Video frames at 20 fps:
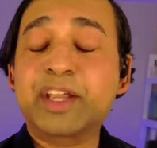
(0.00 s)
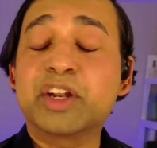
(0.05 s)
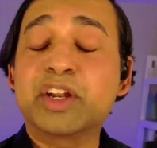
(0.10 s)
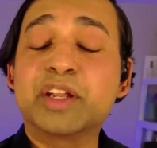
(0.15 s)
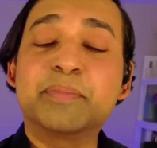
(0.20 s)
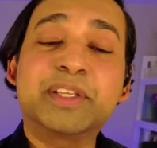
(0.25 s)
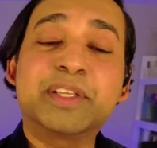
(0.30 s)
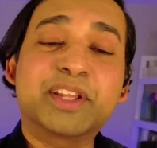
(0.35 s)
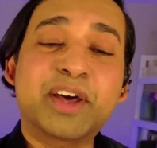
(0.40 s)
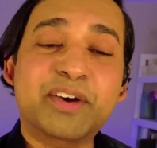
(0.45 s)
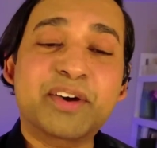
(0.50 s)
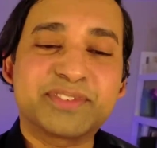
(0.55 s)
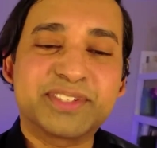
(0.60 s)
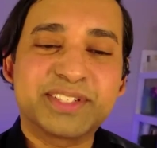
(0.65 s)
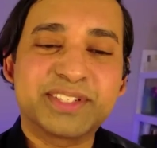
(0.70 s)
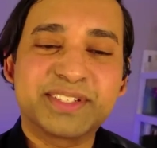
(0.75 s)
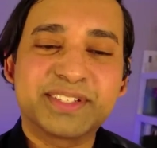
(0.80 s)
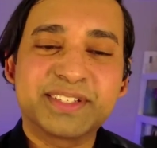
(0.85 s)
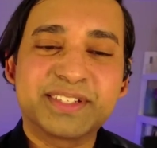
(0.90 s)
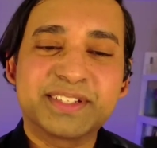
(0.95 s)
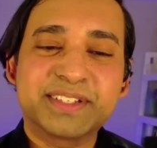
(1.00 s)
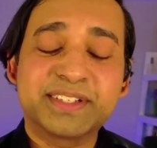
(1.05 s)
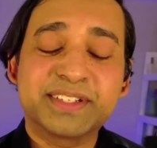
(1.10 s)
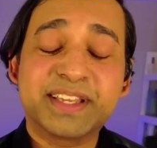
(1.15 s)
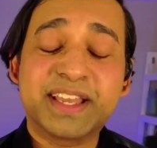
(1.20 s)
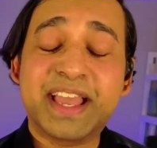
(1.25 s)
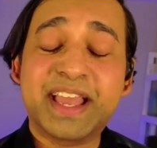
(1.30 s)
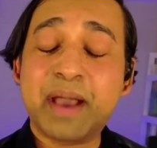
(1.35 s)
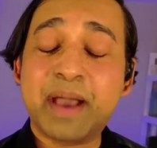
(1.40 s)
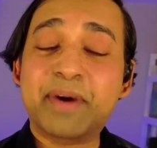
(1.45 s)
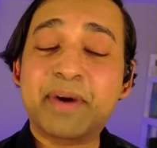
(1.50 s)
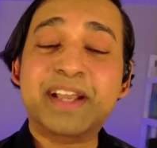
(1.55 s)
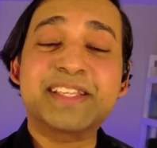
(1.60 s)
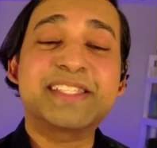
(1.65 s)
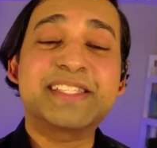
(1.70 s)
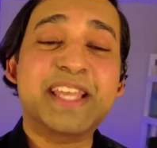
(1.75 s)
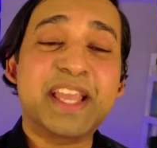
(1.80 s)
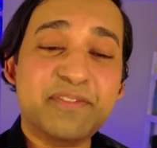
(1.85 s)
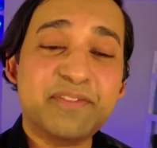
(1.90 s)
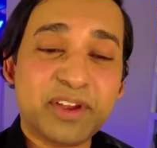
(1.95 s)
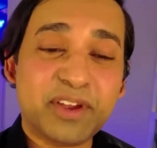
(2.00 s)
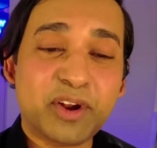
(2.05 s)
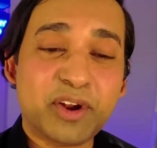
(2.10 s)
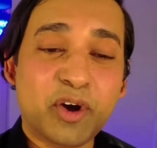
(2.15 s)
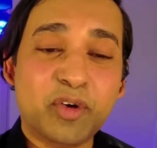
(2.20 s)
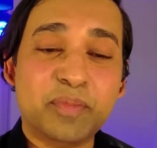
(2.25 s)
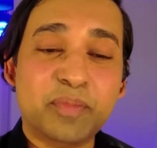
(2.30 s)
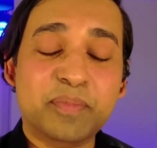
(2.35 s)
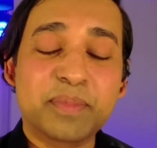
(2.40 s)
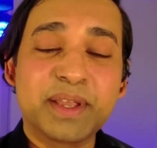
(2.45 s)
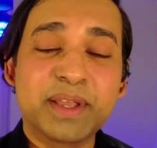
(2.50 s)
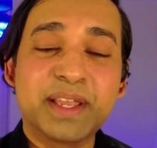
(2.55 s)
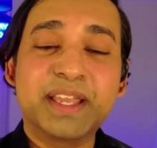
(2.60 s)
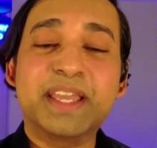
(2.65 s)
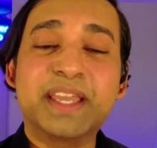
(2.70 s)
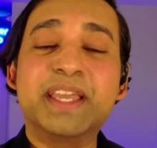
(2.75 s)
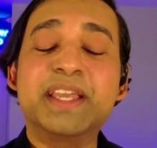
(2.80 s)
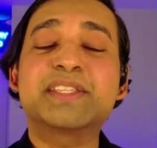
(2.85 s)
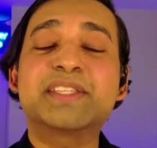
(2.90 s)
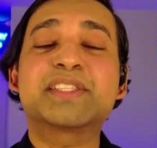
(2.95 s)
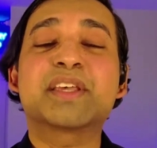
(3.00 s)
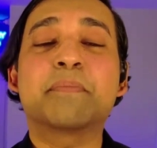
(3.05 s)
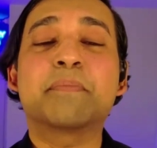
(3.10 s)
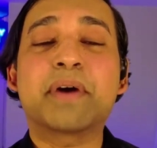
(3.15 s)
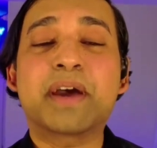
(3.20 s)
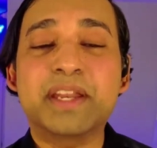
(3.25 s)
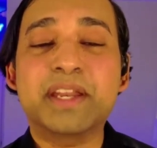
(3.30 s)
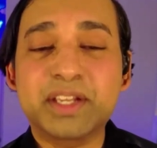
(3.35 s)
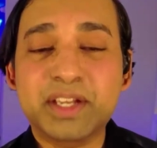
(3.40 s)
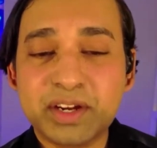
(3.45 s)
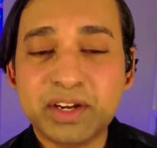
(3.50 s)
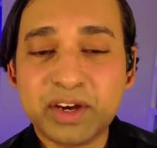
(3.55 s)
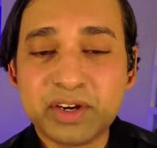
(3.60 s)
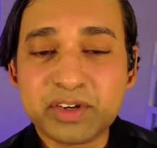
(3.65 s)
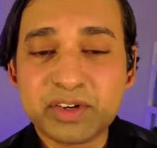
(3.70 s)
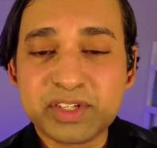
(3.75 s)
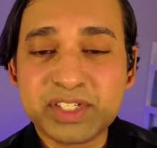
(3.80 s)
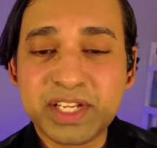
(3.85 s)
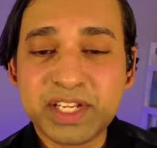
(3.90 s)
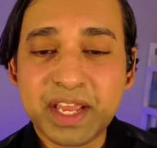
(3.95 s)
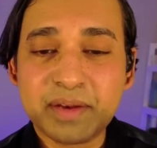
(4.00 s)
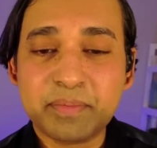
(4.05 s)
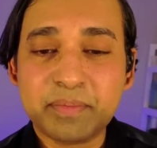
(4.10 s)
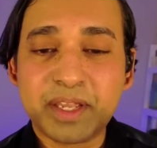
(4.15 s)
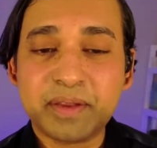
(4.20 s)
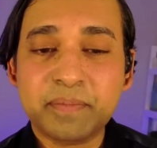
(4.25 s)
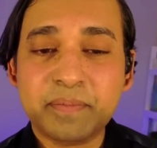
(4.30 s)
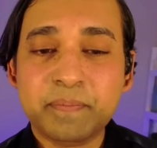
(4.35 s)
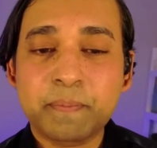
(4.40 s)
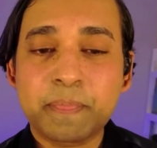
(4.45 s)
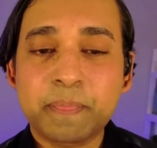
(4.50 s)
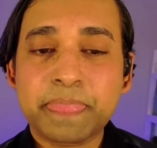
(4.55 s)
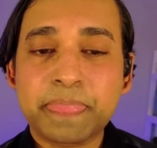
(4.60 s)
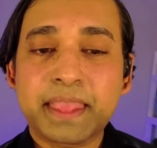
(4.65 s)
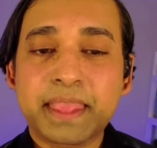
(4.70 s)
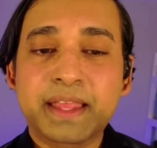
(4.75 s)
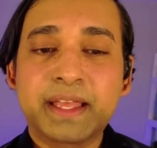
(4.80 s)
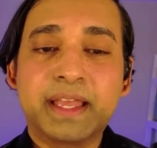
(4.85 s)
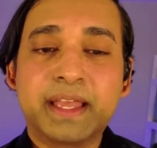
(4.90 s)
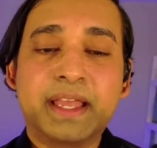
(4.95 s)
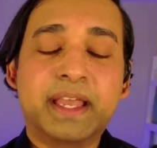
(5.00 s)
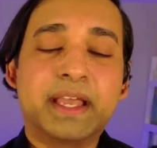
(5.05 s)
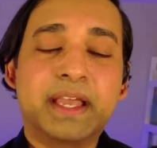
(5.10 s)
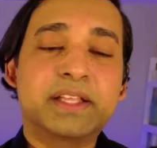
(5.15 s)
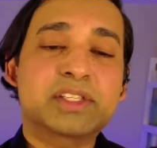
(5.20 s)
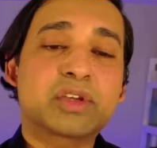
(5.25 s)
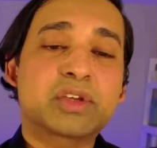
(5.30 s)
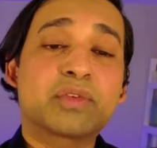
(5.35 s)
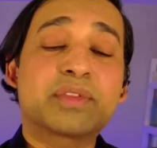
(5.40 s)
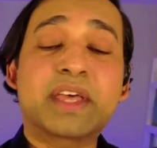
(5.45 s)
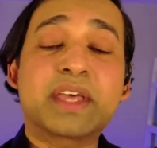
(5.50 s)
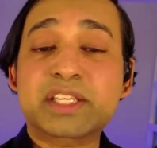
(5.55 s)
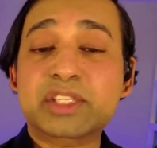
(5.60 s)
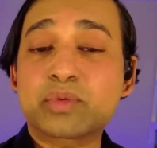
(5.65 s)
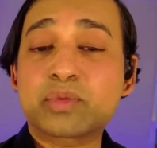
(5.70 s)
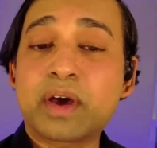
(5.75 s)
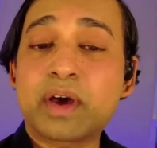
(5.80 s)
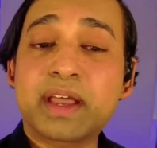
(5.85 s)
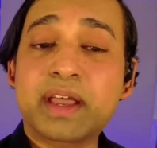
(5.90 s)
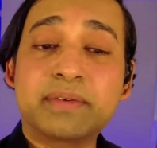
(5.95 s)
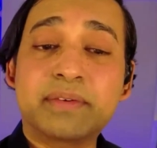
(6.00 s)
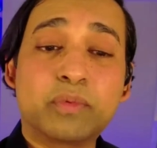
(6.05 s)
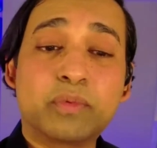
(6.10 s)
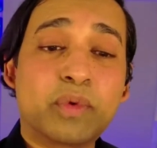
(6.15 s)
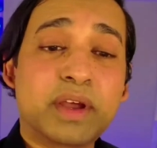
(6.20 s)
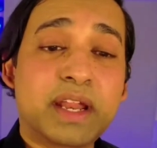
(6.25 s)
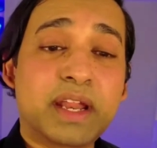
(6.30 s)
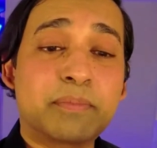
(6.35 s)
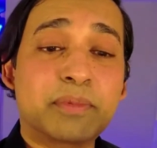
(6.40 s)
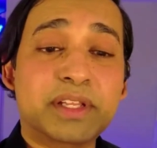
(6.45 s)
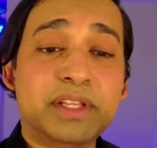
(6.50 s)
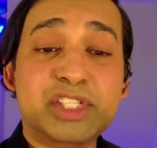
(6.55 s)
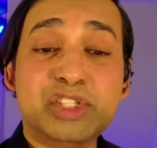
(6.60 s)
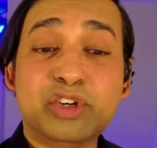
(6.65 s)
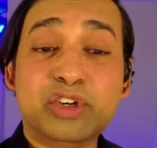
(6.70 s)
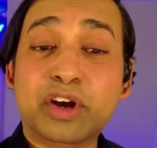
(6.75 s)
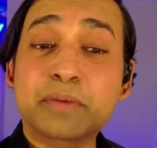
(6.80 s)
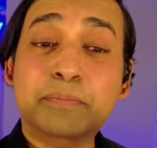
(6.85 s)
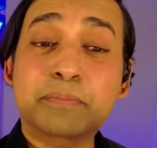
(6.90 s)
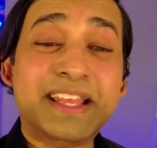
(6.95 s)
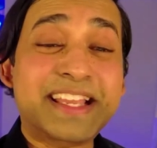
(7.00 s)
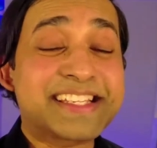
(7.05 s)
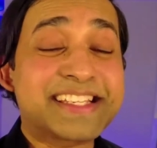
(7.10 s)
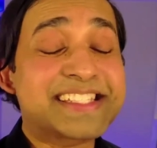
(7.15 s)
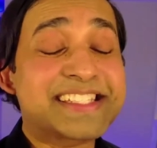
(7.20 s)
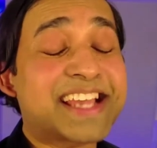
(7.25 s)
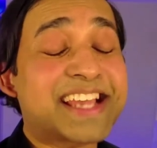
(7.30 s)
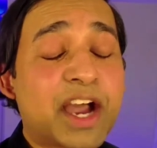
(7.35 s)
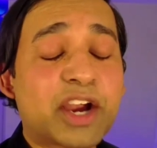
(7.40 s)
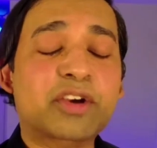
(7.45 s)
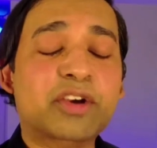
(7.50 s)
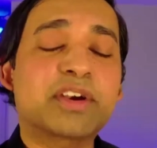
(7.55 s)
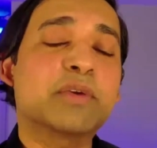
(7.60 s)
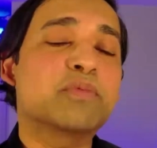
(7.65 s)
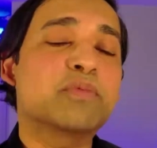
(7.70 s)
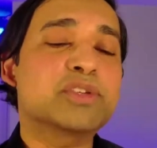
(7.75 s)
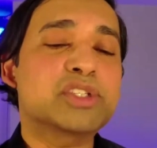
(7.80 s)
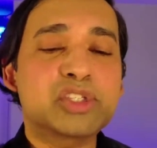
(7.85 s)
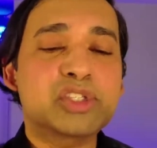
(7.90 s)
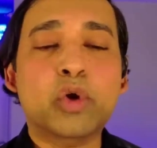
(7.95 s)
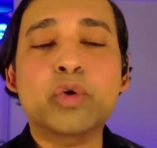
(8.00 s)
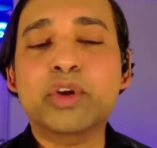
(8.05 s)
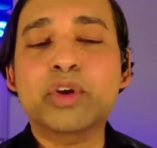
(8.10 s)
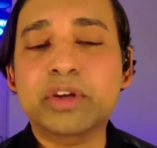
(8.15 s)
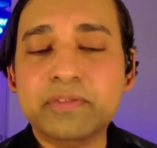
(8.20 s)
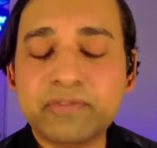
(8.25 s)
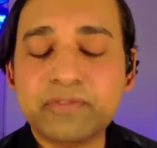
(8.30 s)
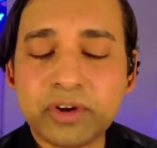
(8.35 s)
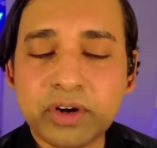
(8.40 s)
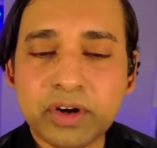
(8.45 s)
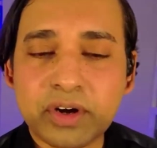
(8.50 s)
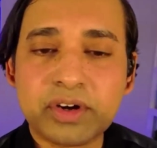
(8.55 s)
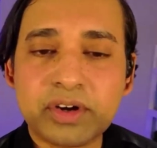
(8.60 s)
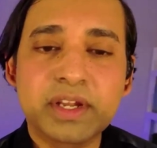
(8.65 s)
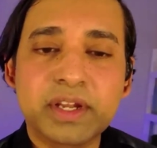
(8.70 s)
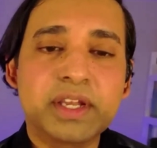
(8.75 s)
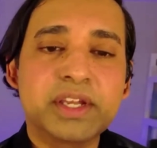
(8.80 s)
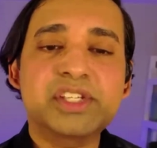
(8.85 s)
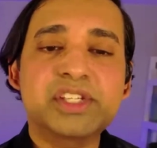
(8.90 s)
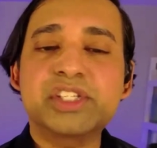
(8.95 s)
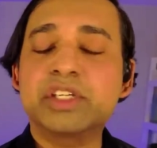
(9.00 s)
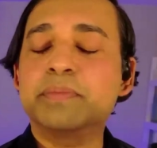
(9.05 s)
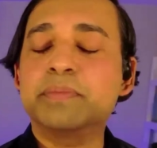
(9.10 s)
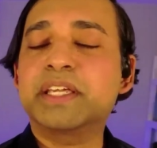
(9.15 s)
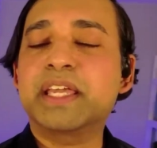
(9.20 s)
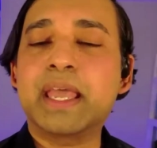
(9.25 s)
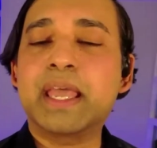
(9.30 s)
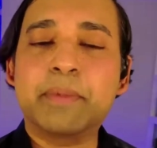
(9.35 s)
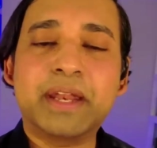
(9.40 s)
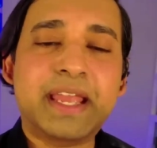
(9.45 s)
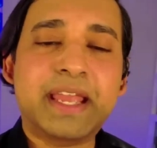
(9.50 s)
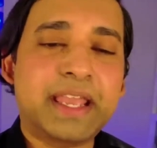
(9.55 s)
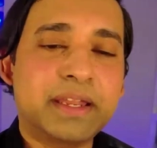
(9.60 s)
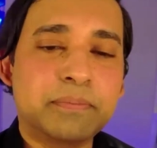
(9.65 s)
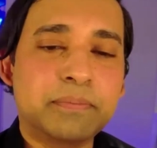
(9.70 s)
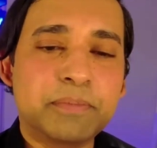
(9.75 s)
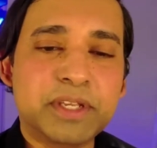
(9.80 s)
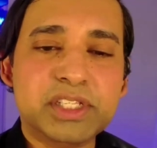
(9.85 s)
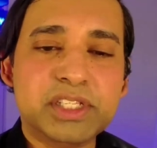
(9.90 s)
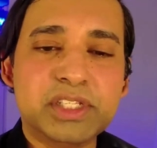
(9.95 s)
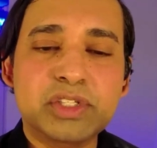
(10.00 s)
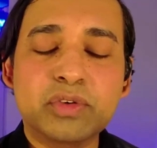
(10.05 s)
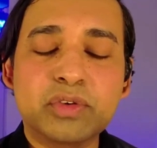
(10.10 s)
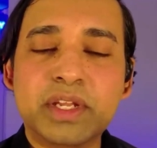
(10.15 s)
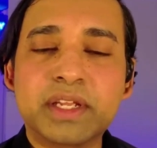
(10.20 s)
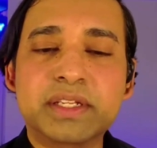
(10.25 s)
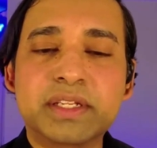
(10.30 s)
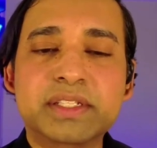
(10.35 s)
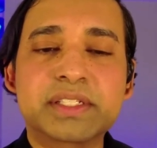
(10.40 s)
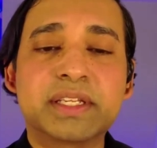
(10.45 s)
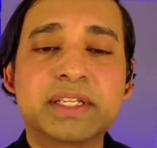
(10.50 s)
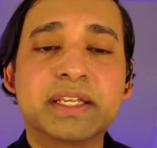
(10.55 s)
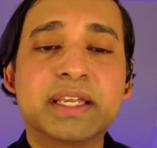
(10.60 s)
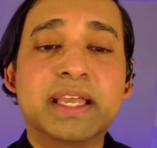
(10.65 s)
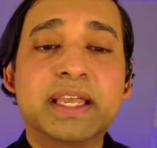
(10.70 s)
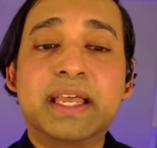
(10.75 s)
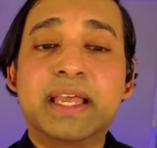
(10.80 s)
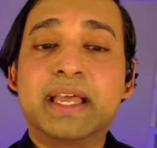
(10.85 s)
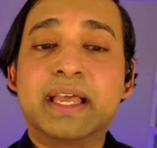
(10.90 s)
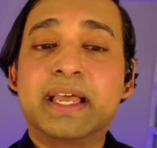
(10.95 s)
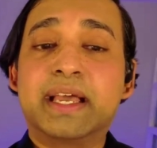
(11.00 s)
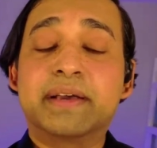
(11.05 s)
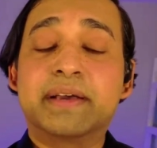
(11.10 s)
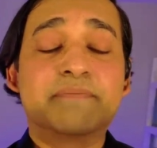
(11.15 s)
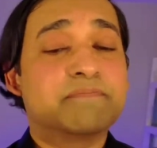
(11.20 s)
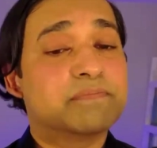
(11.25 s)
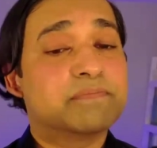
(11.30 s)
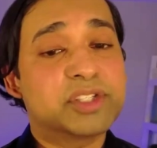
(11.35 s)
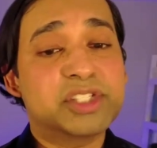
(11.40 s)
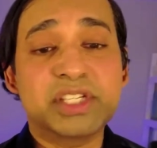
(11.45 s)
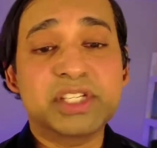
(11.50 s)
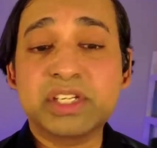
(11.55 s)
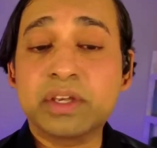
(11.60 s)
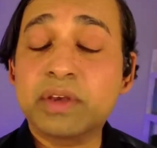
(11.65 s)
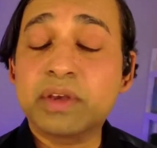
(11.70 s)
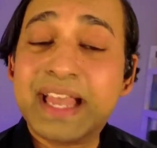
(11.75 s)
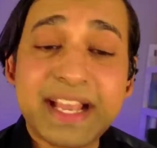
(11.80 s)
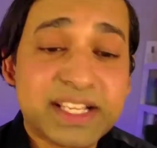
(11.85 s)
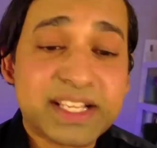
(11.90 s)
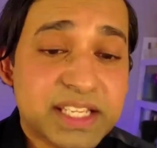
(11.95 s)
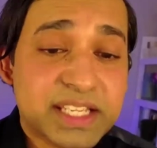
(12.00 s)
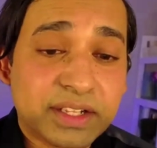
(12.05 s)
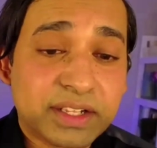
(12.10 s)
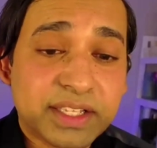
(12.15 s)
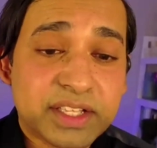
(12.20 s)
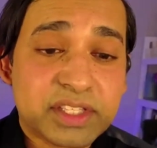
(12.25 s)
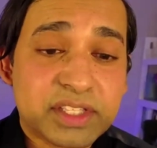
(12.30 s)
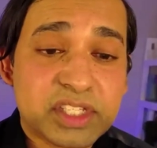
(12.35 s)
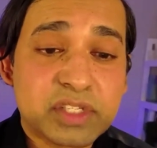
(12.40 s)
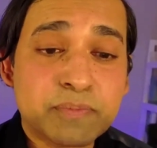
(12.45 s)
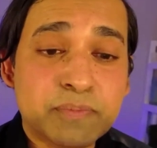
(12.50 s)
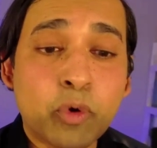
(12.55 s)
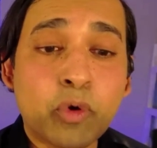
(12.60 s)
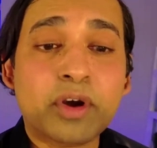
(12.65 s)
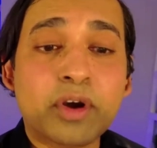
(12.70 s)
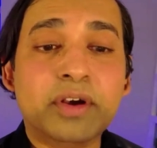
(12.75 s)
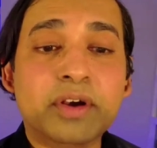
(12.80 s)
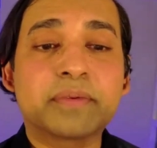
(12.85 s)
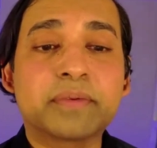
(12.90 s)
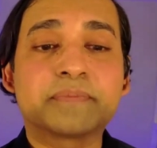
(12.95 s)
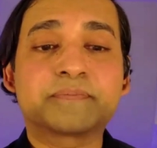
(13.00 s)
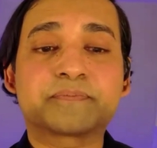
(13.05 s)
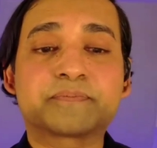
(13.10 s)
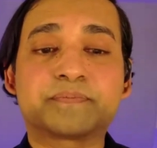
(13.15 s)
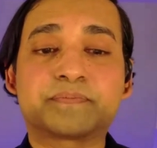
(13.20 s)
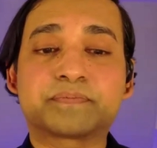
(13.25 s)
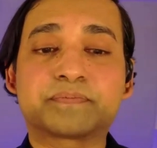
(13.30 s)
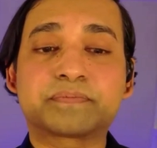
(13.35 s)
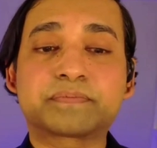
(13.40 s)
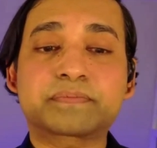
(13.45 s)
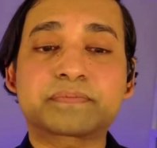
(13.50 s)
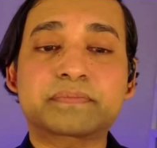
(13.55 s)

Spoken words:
am I going to be loved? Am I safe at home? Is somebody going to understand me? And so that's why when Emily started playing soccer, it was so good for her. She became an A and B student. She excelled at the sport.